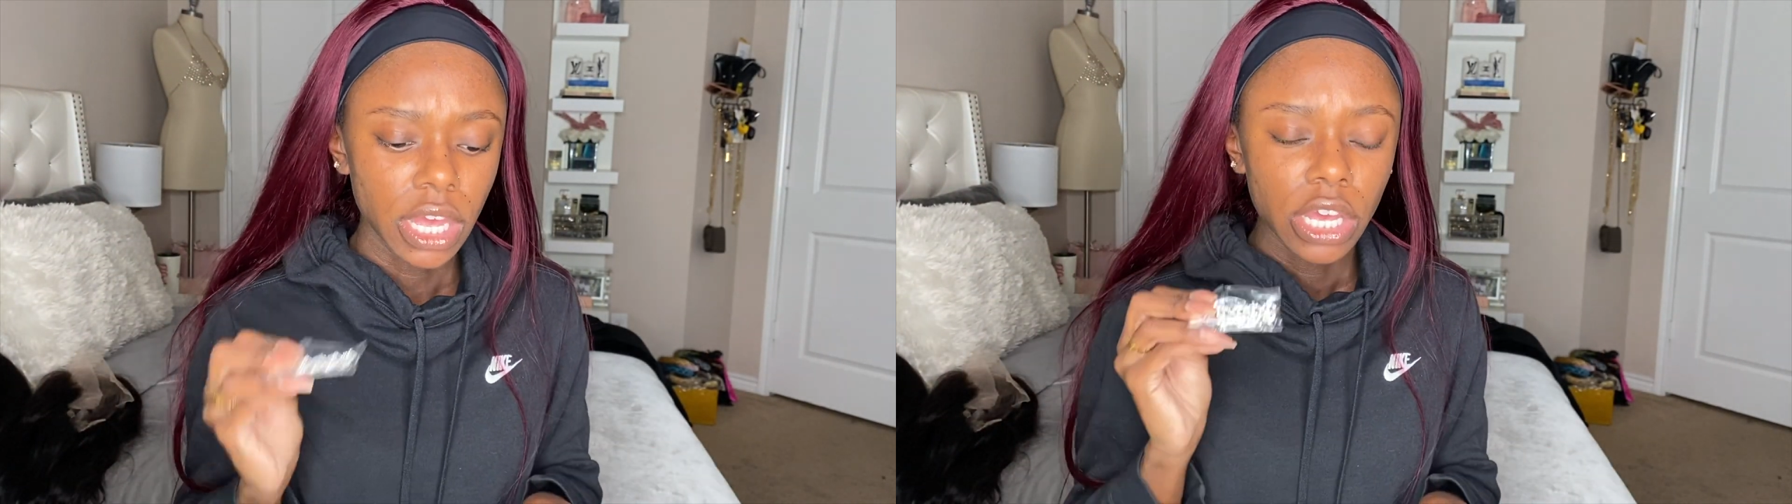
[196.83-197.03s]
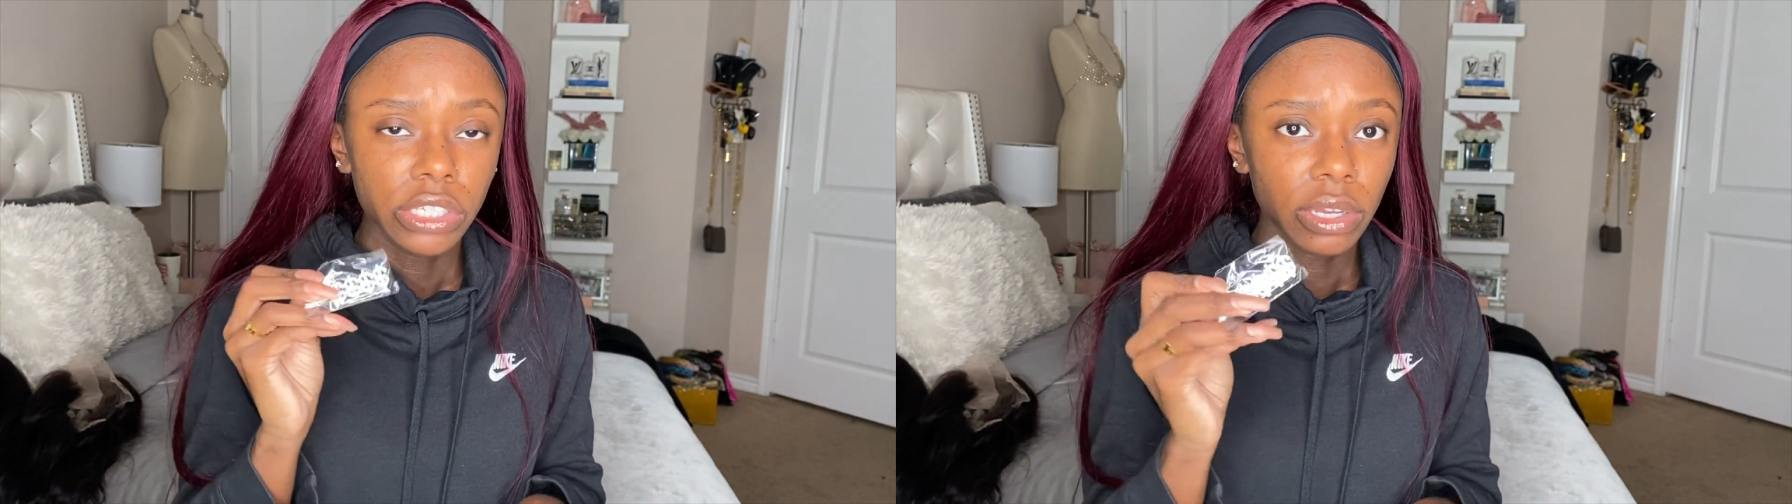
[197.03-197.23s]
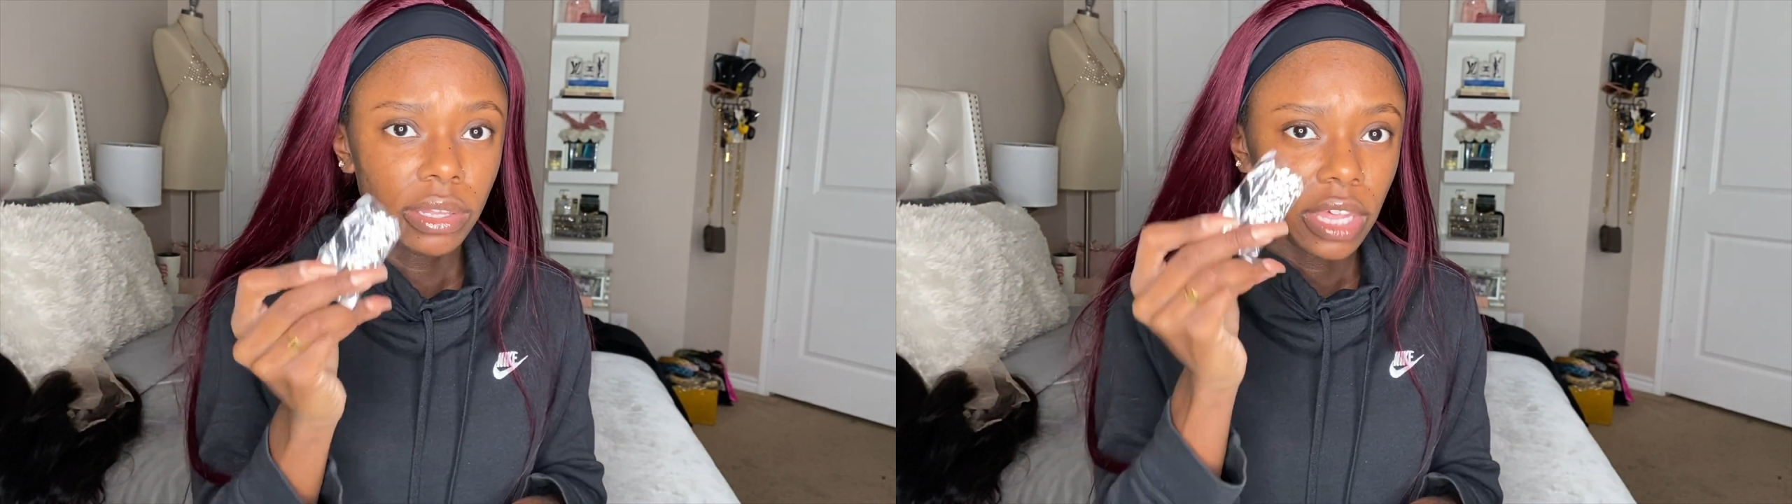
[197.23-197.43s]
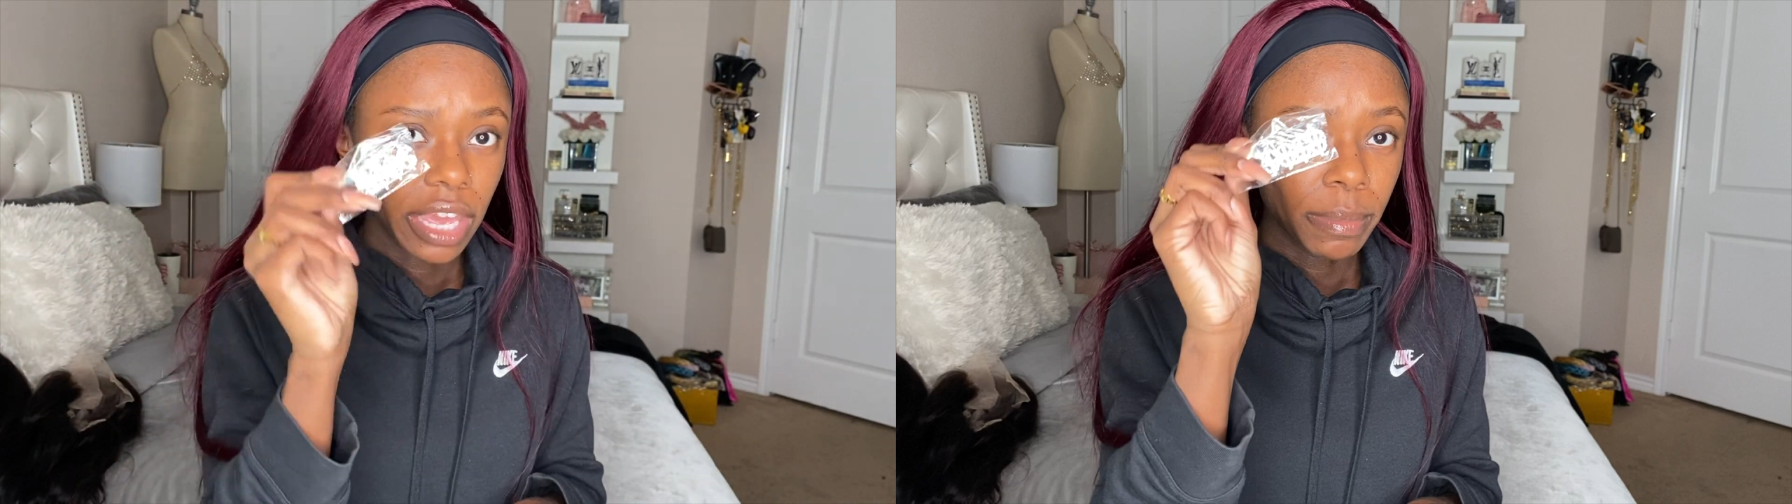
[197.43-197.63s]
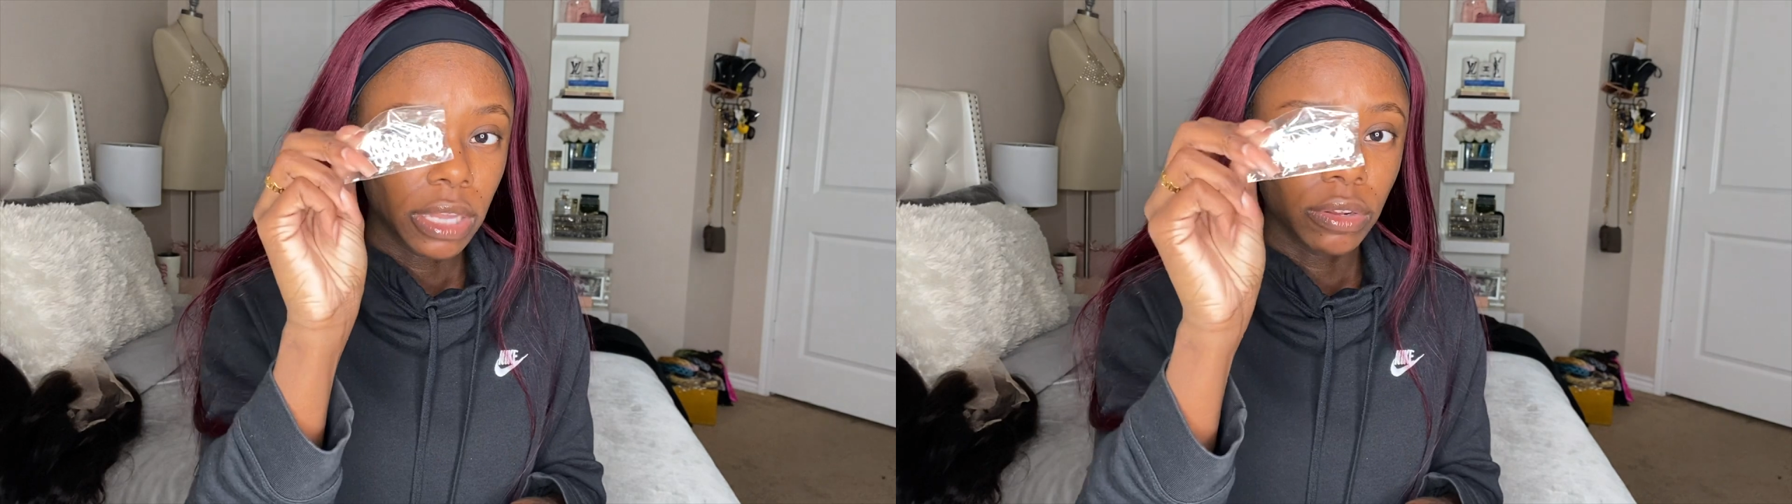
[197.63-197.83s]
So they
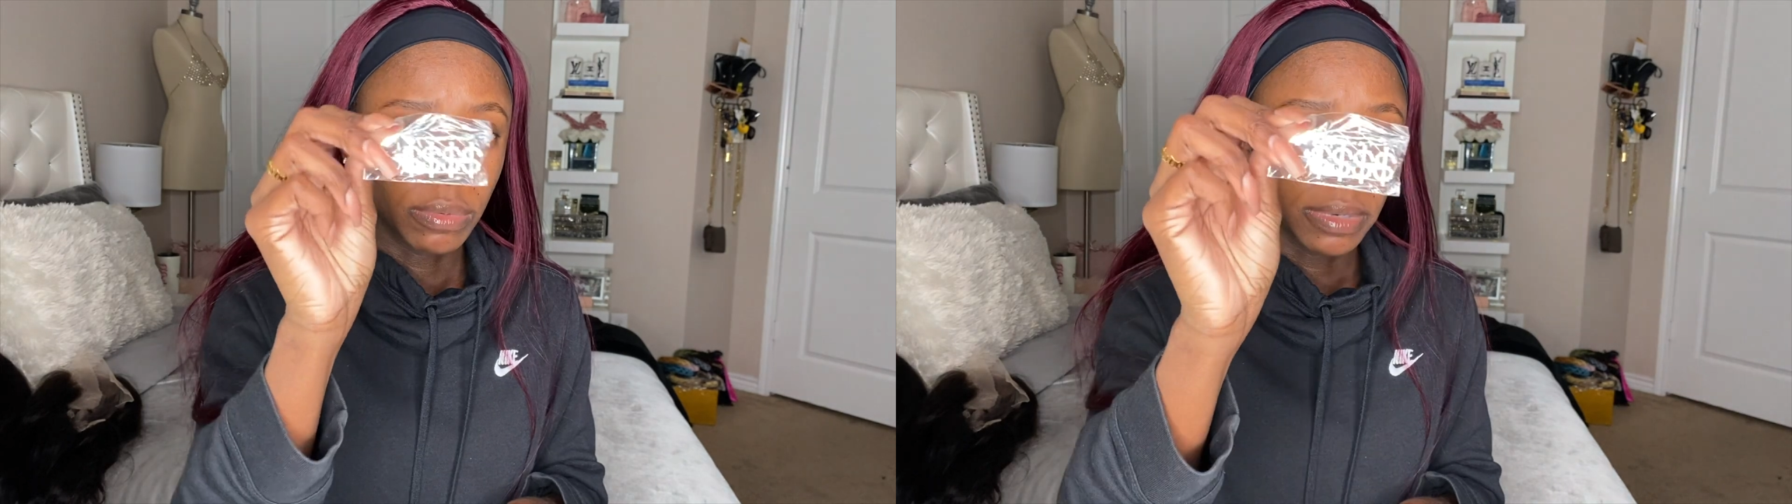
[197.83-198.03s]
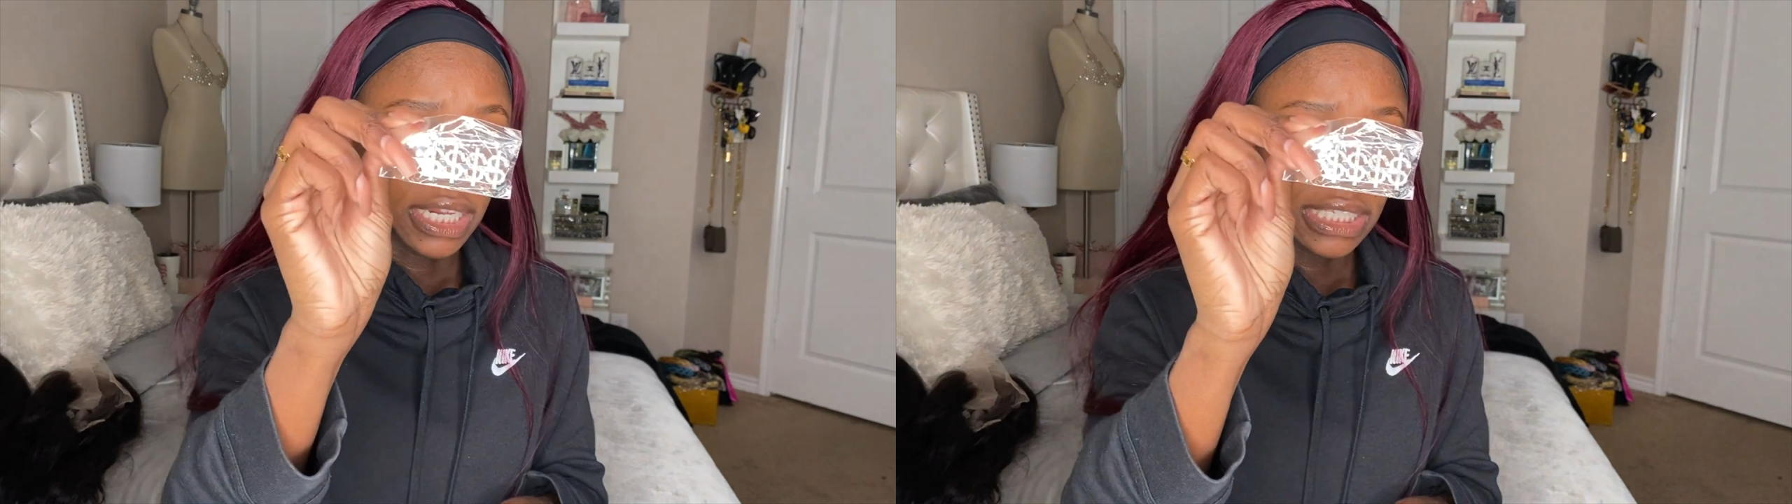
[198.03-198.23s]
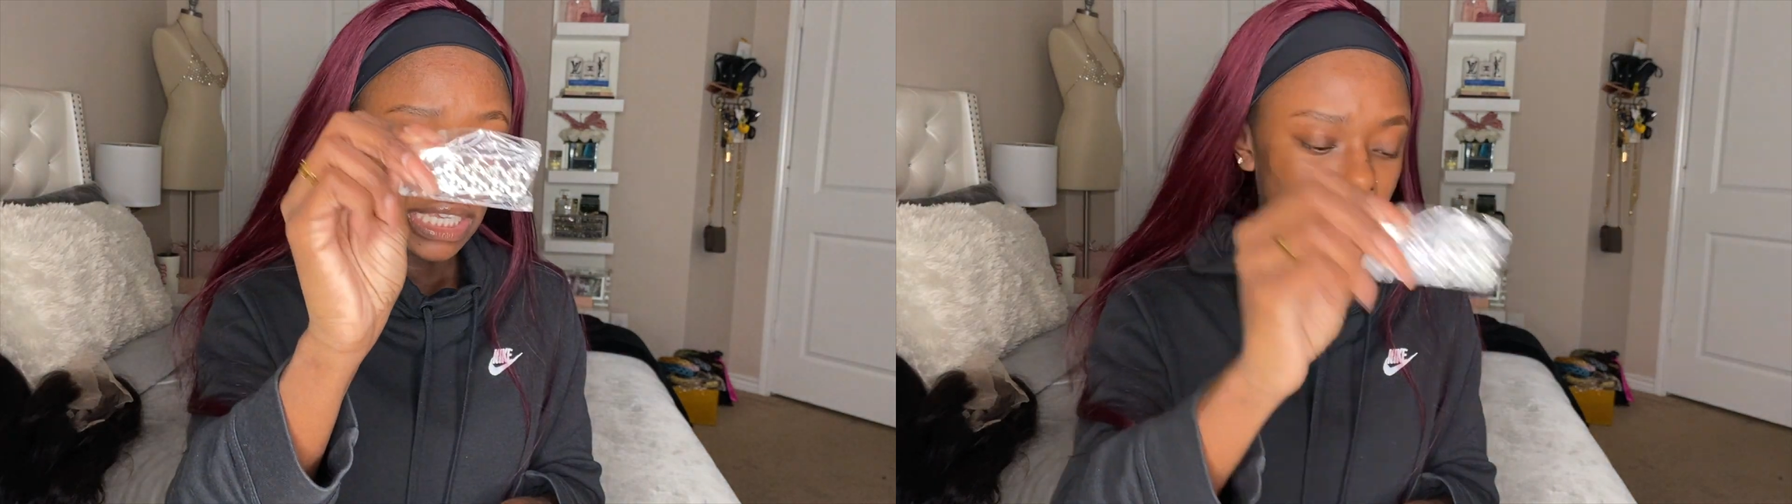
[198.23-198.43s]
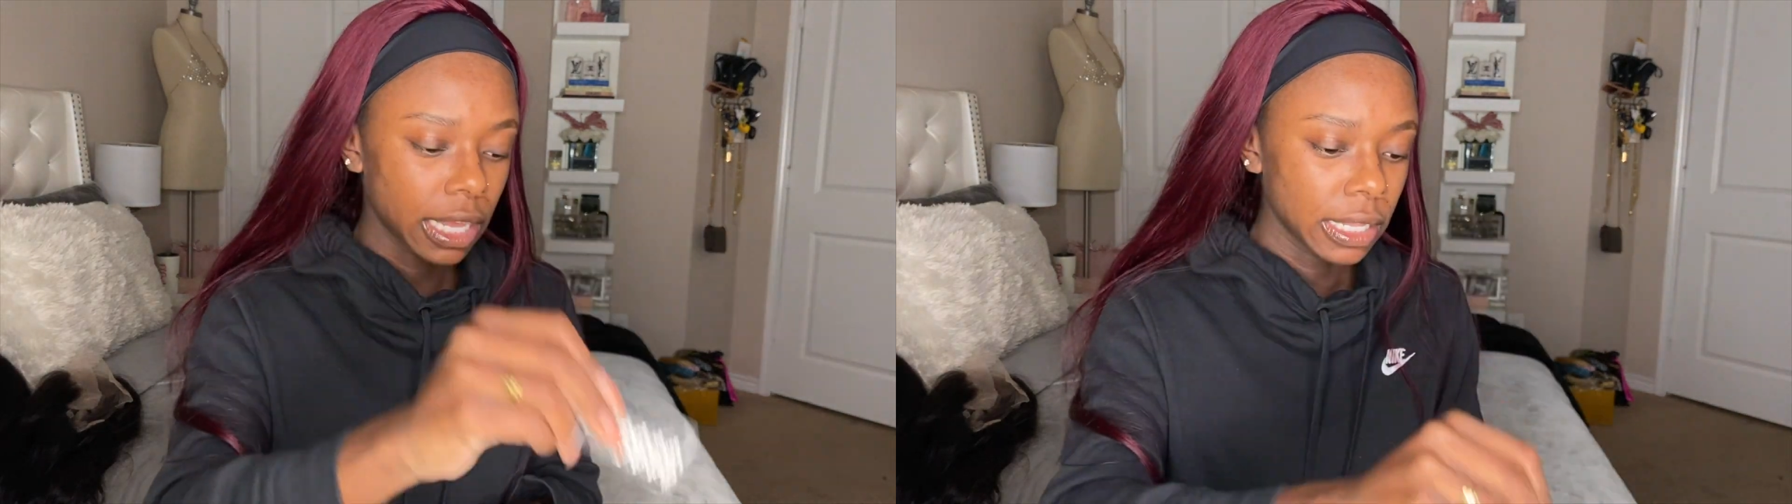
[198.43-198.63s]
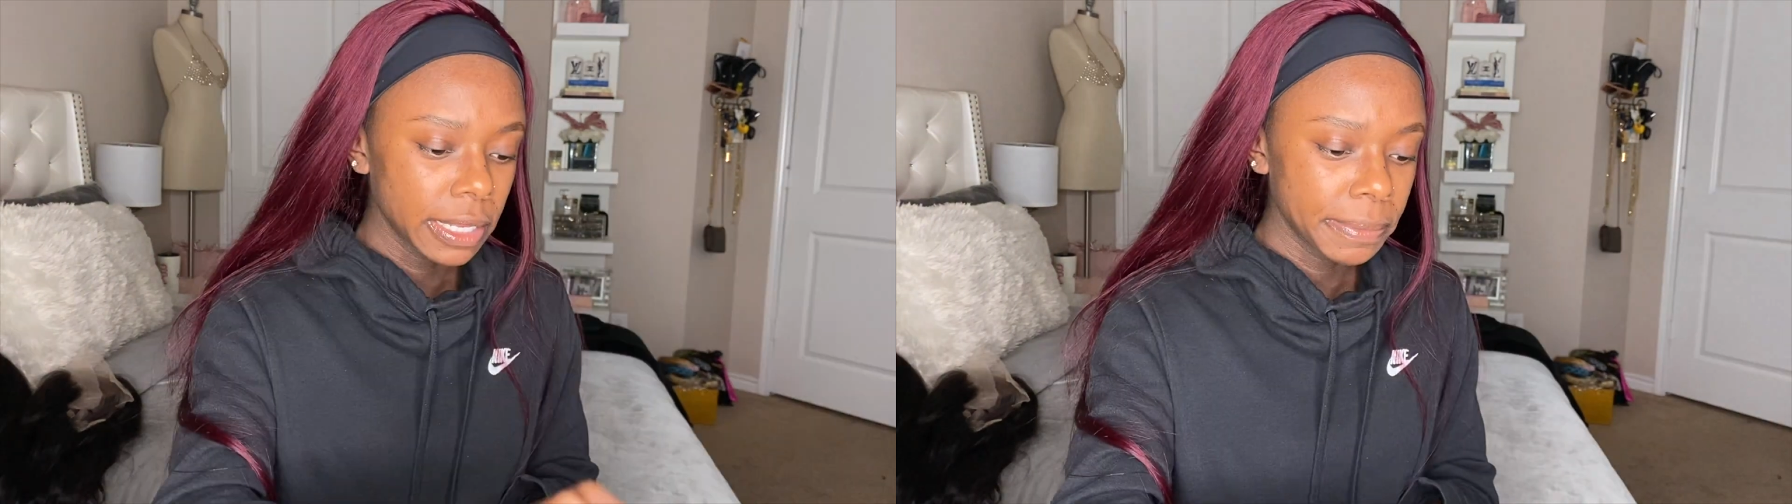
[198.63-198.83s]
gave me a little money sign
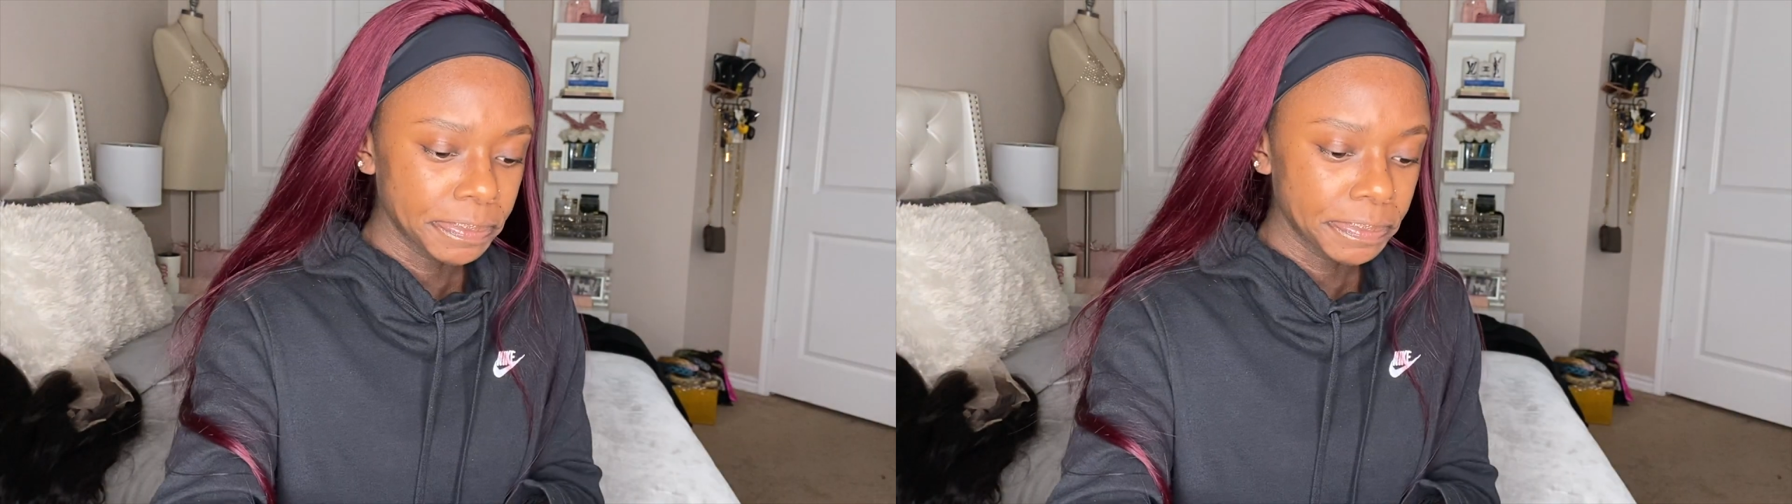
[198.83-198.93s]
clip.